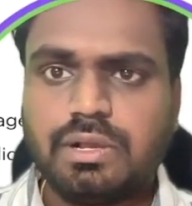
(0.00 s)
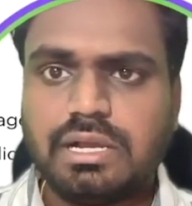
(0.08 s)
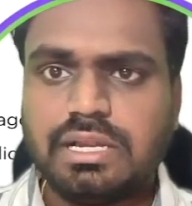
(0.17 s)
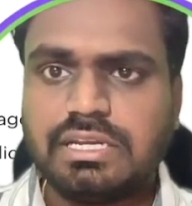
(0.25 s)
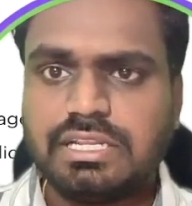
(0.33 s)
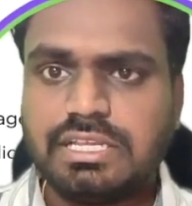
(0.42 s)

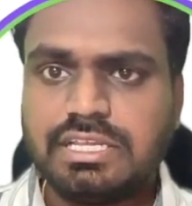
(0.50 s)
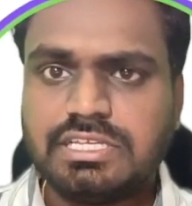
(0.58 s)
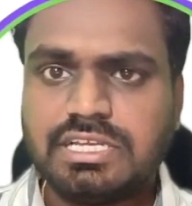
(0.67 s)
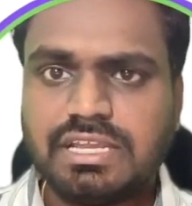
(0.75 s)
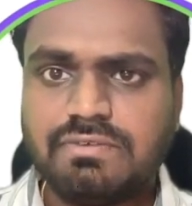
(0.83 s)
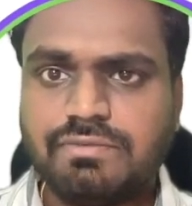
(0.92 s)
under each
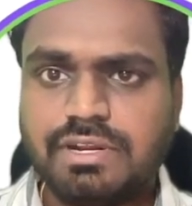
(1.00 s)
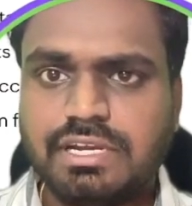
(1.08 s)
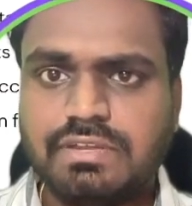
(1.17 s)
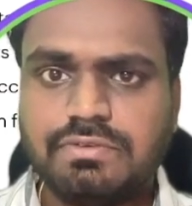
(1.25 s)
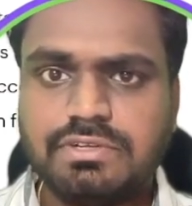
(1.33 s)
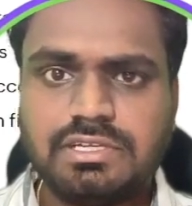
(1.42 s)
and every
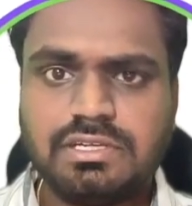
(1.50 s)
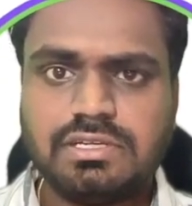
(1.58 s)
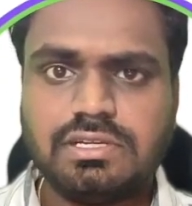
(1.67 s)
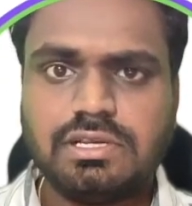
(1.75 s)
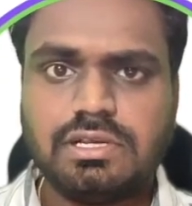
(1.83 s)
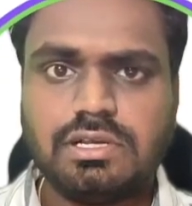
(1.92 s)

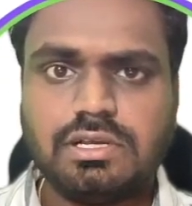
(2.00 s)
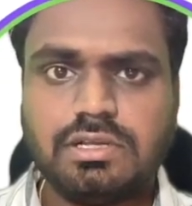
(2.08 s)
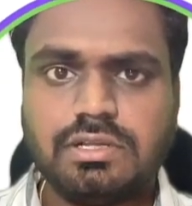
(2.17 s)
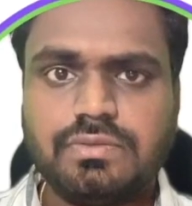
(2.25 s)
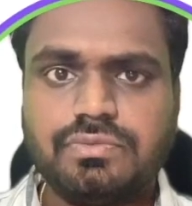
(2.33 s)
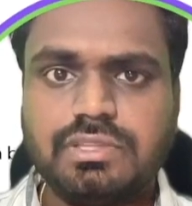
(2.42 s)
division,
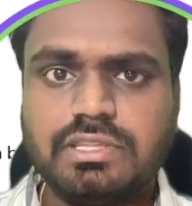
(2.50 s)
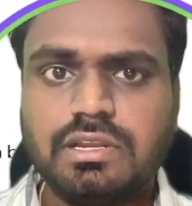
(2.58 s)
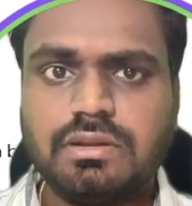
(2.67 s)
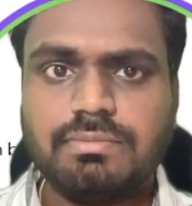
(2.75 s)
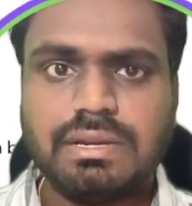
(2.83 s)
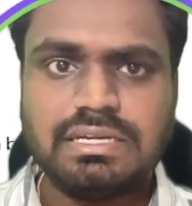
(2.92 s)
there
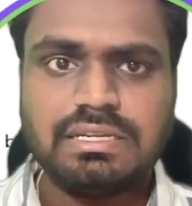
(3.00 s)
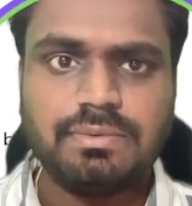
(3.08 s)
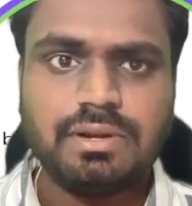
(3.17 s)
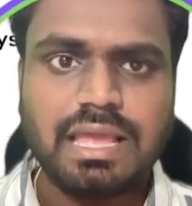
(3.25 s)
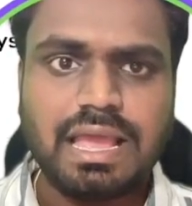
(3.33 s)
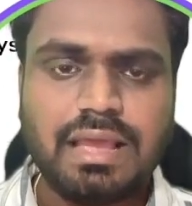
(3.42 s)
are
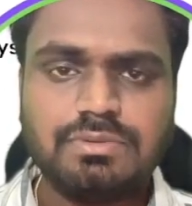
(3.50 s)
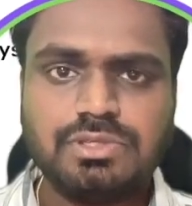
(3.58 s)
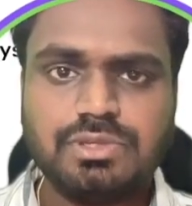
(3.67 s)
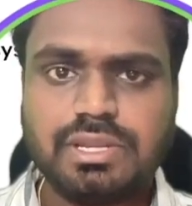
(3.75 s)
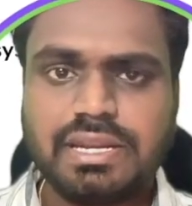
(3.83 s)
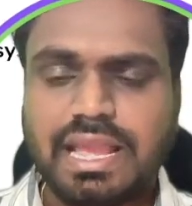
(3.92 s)
multiple apps.
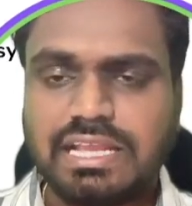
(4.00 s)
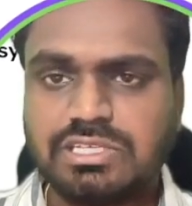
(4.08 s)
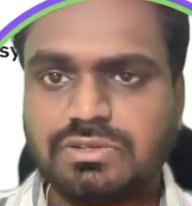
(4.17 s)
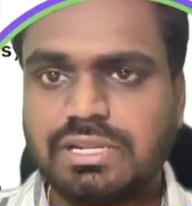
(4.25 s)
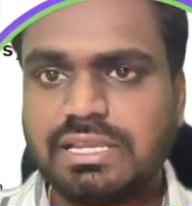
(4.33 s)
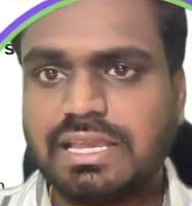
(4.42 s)
You can
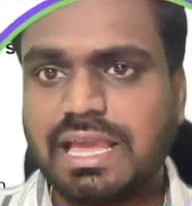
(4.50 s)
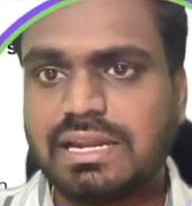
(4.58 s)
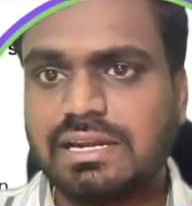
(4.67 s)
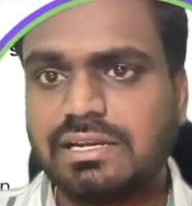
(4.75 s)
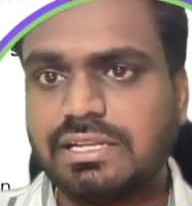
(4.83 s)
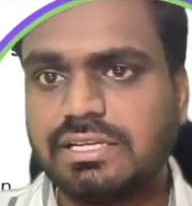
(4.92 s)
actually
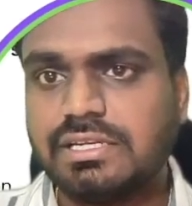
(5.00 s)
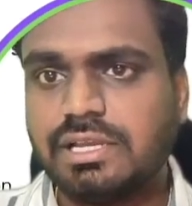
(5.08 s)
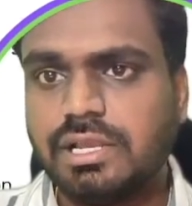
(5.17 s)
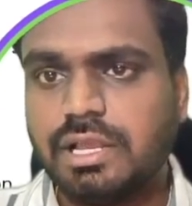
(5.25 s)
calculate